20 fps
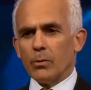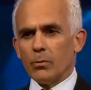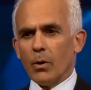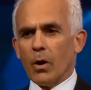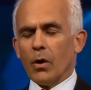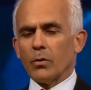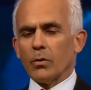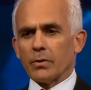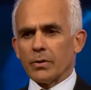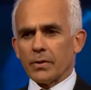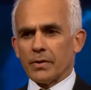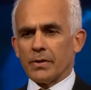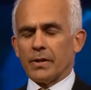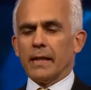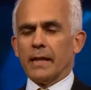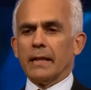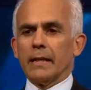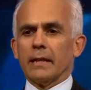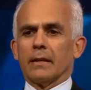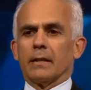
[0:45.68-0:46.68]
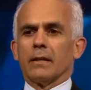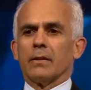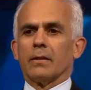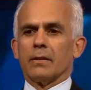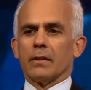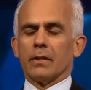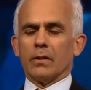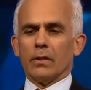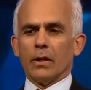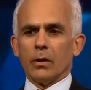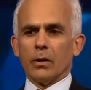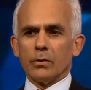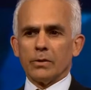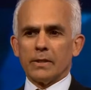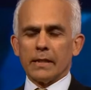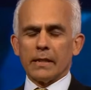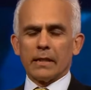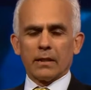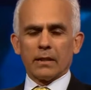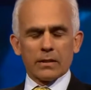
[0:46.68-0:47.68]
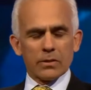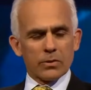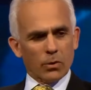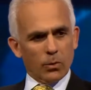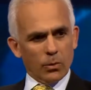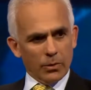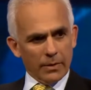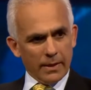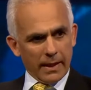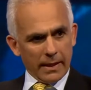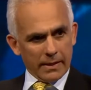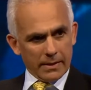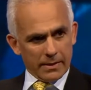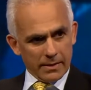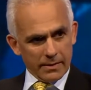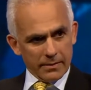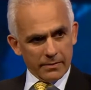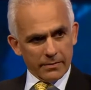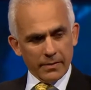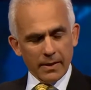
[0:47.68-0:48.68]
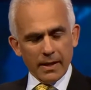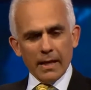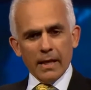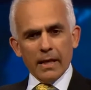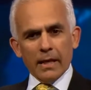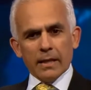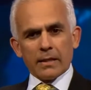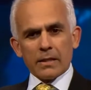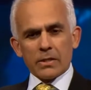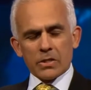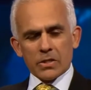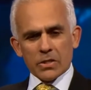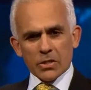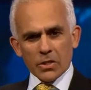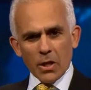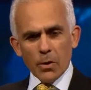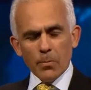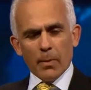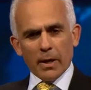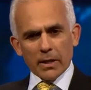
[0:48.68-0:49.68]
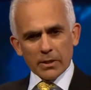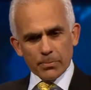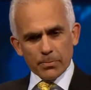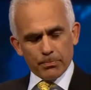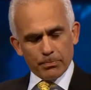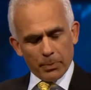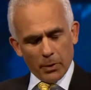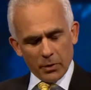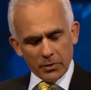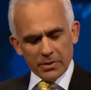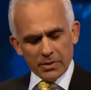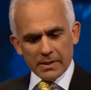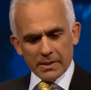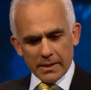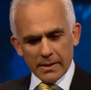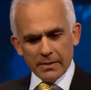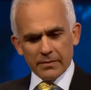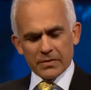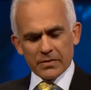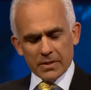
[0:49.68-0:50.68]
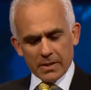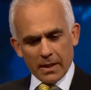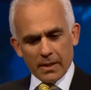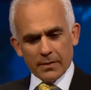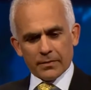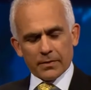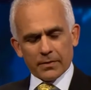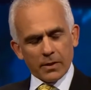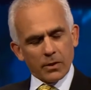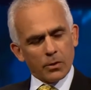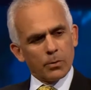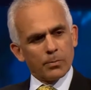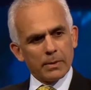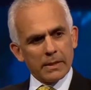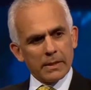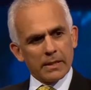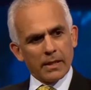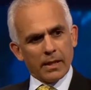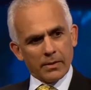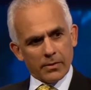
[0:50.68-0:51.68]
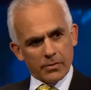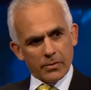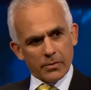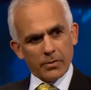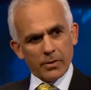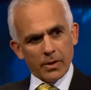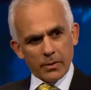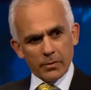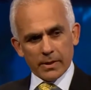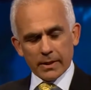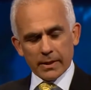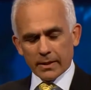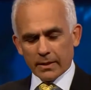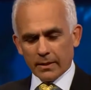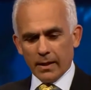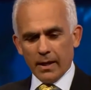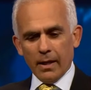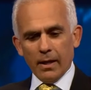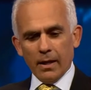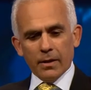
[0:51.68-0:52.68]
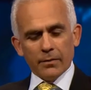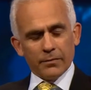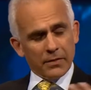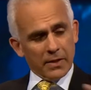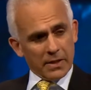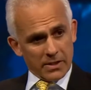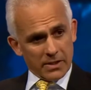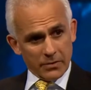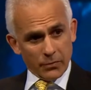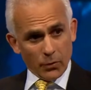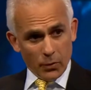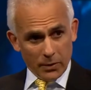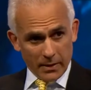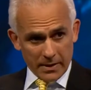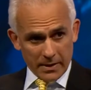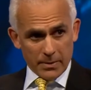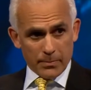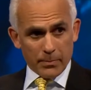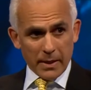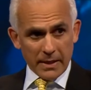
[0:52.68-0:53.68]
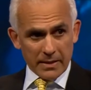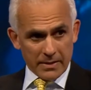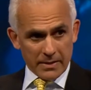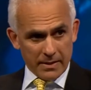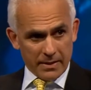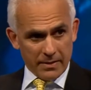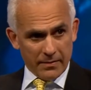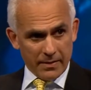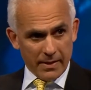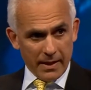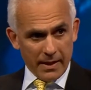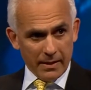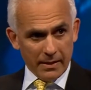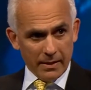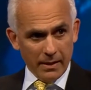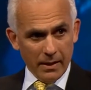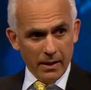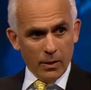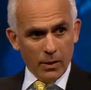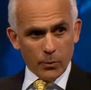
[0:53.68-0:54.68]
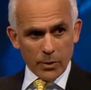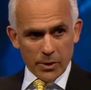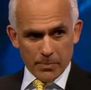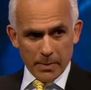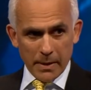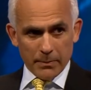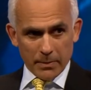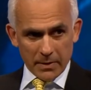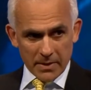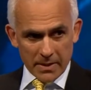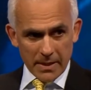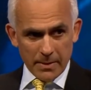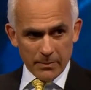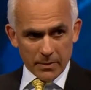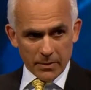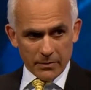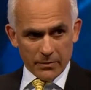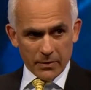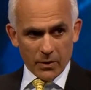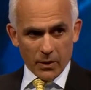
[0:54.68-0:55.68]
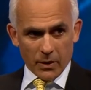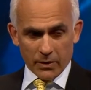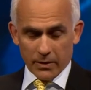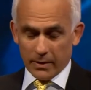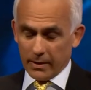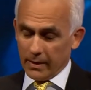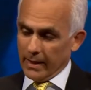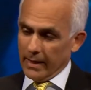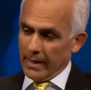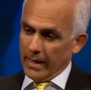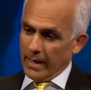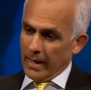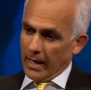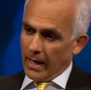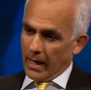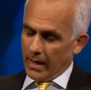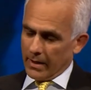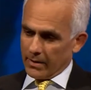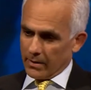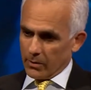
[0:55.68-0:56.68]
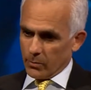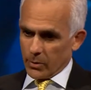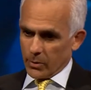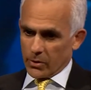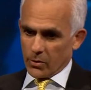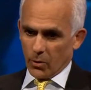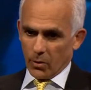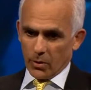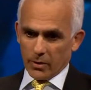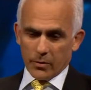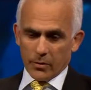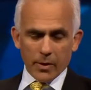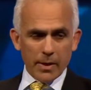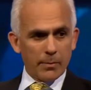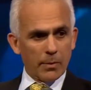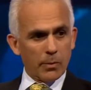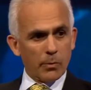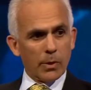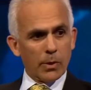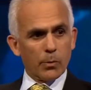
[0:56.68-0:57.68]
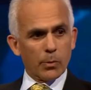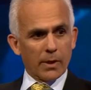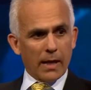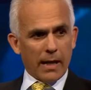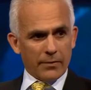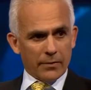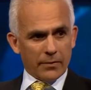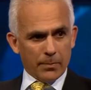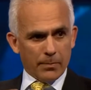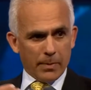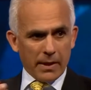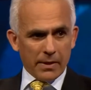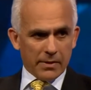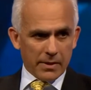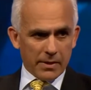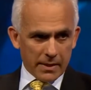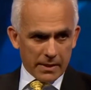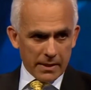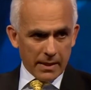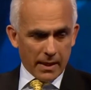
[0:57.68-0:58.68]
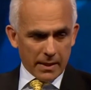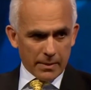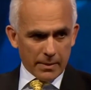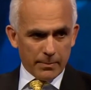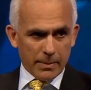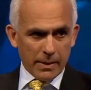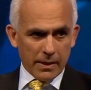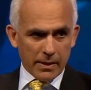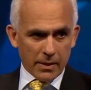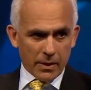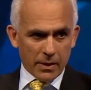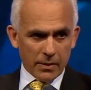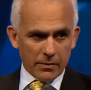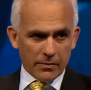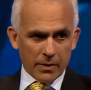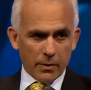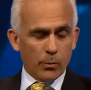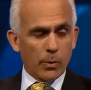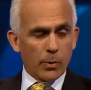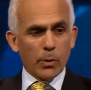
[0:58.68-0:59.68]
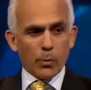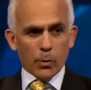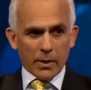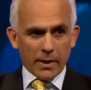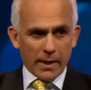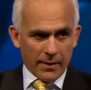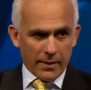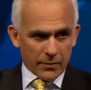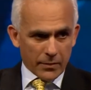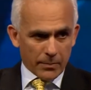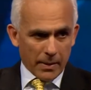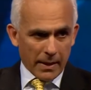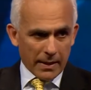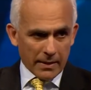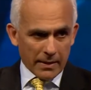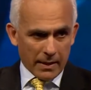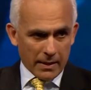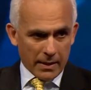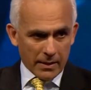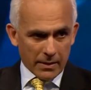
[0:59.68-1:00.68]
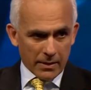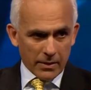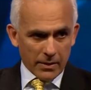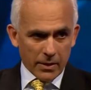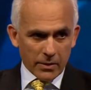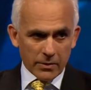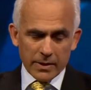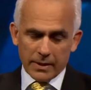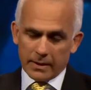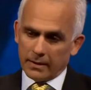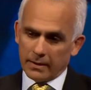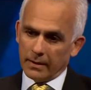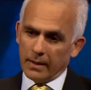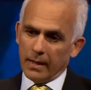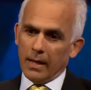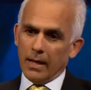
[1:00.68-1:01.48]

wrong to think that no deal is all negative. There's so much positive stuff that could be done through no deal. First of all, there's a Brexit dividend, which people seem to have forgotten. Under the withdrawal agreement, we would have to pay 39 billion over. We wouldn't have to pay that under no deal.